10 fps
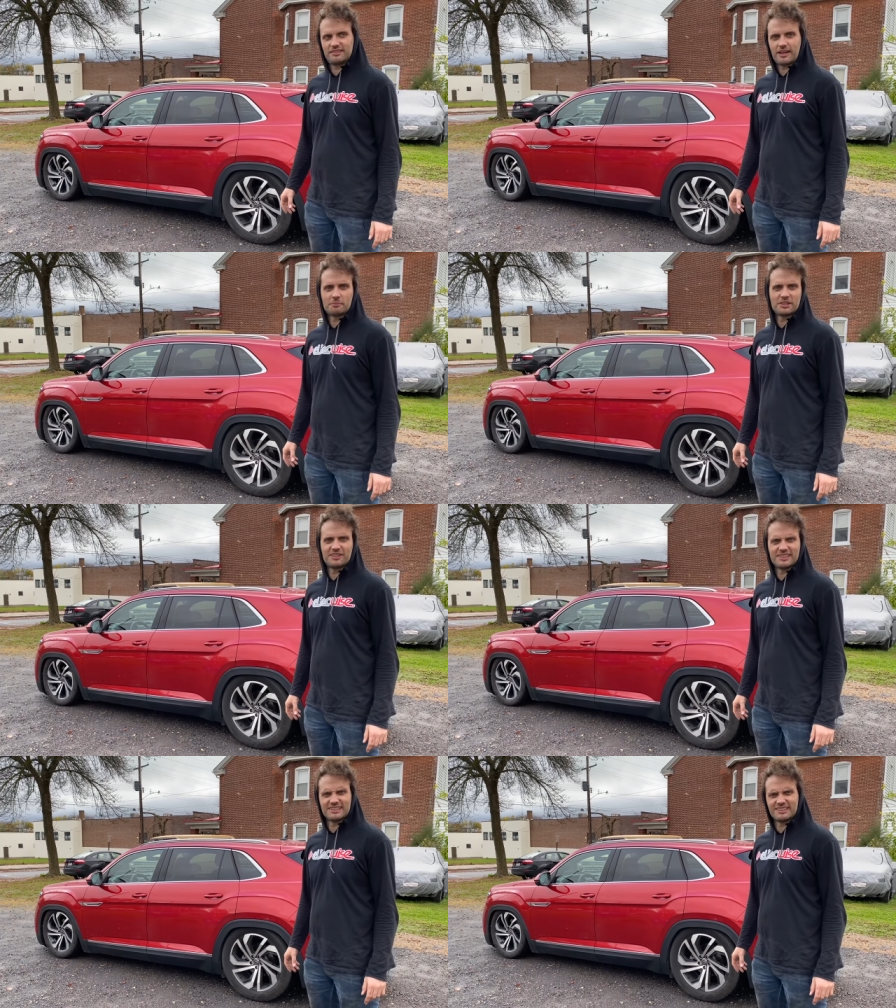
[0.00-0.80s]

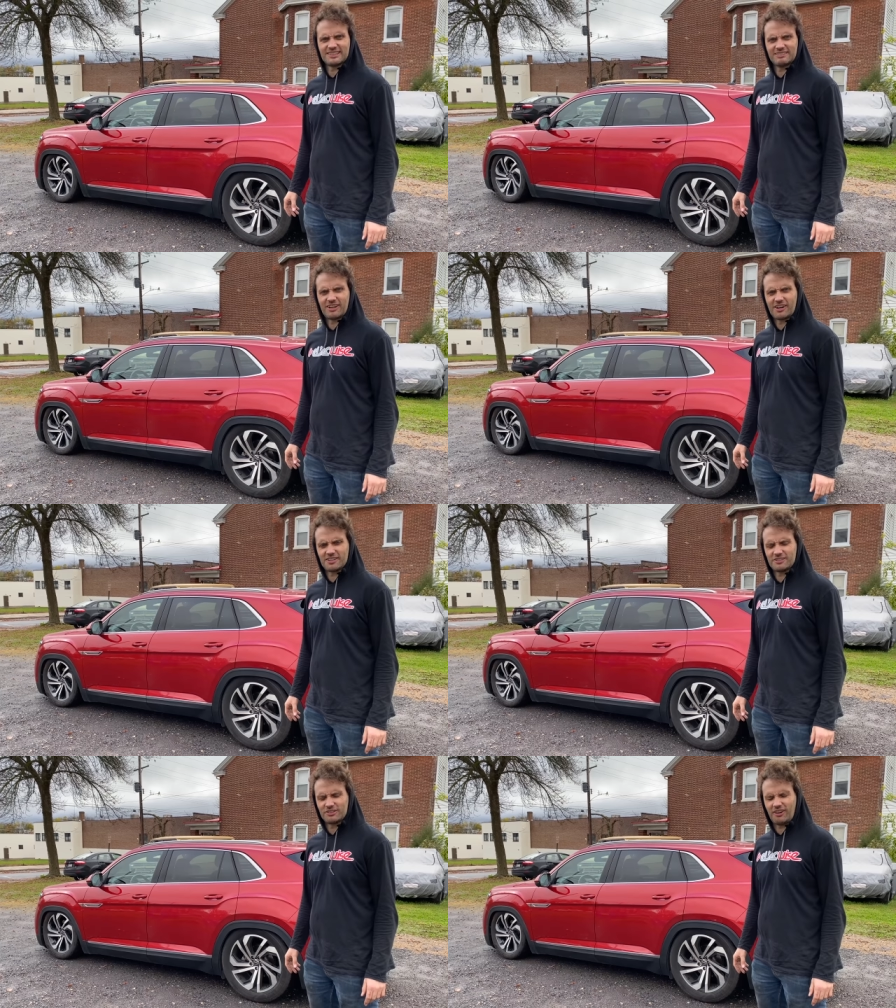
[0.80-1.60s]
dumber and
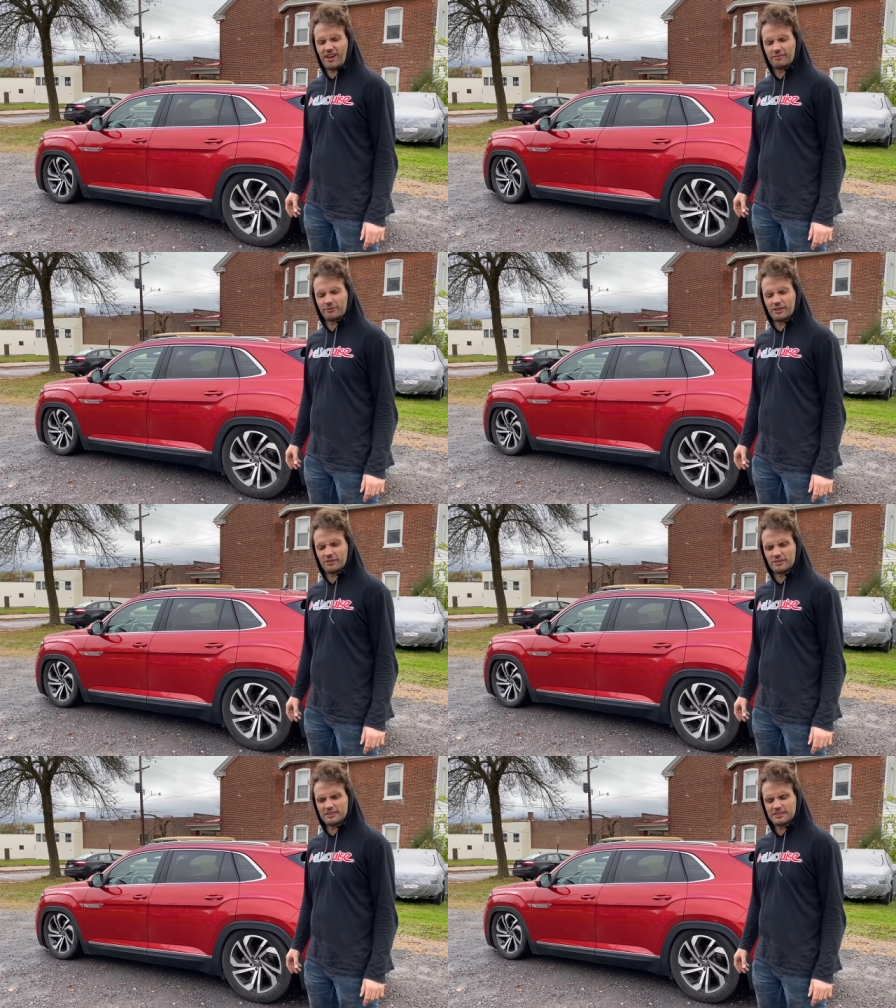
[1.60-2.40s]
harder to drive,
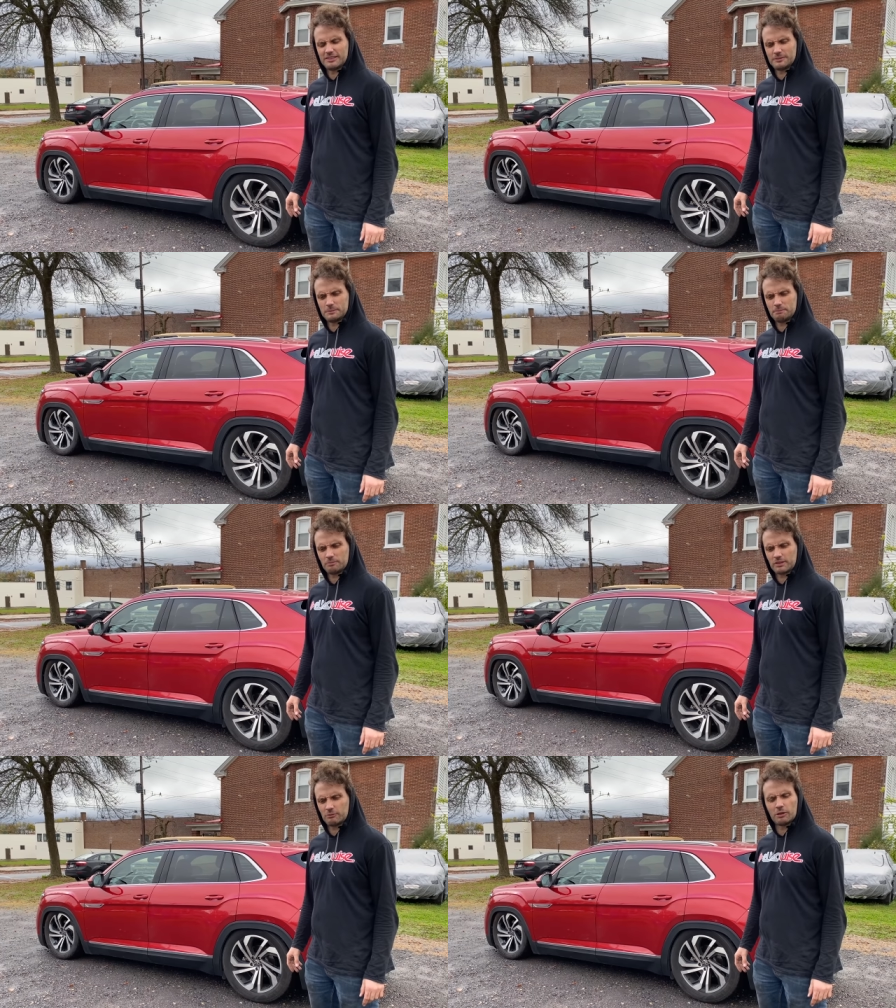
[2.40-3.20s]
though.
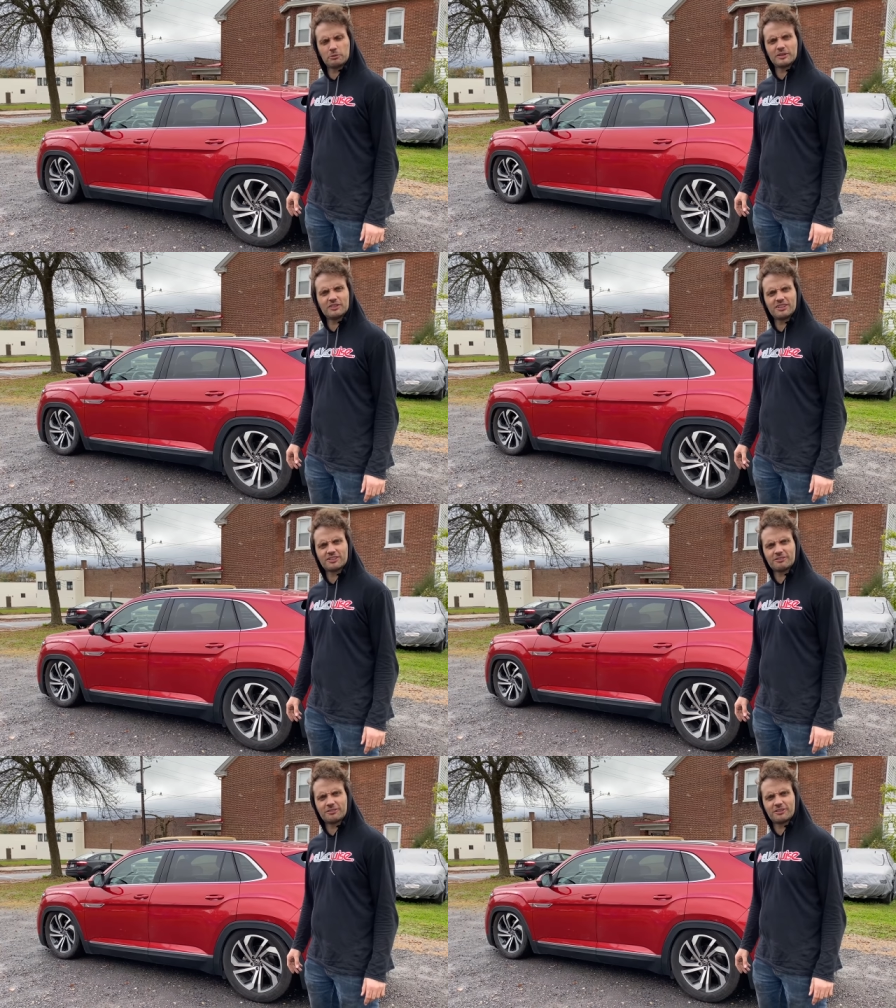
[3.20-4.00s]
What were we doing
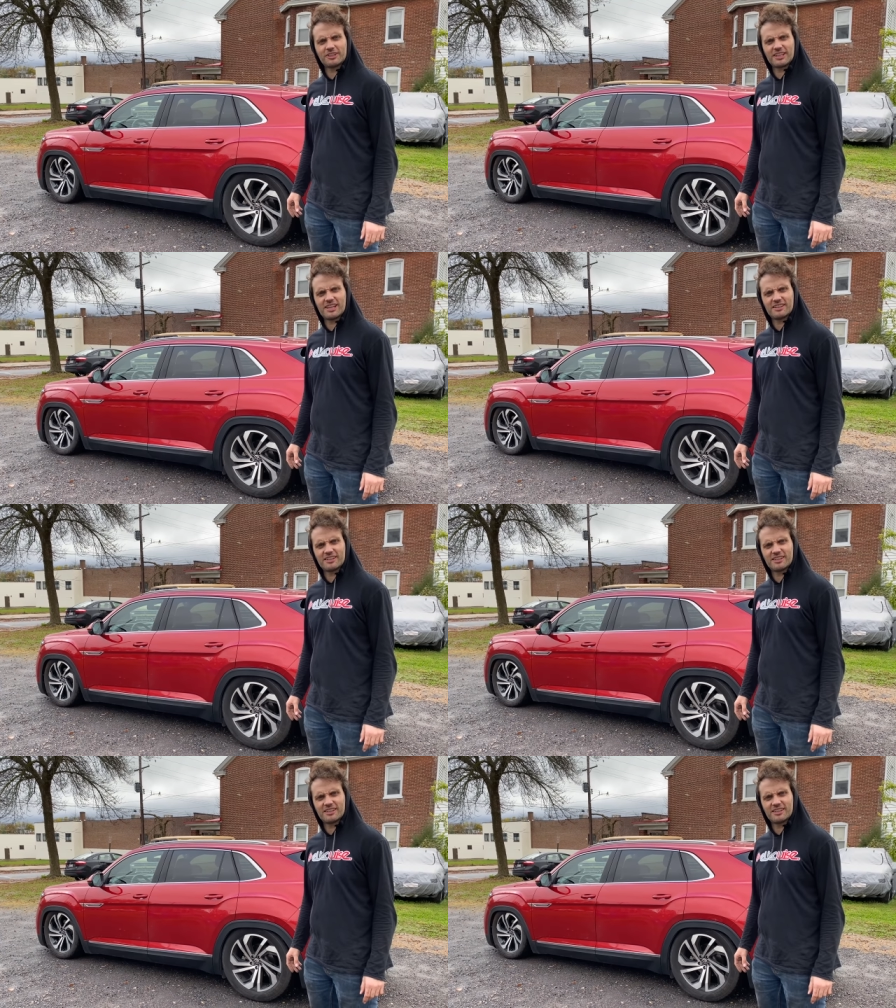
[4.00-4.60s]
this for again?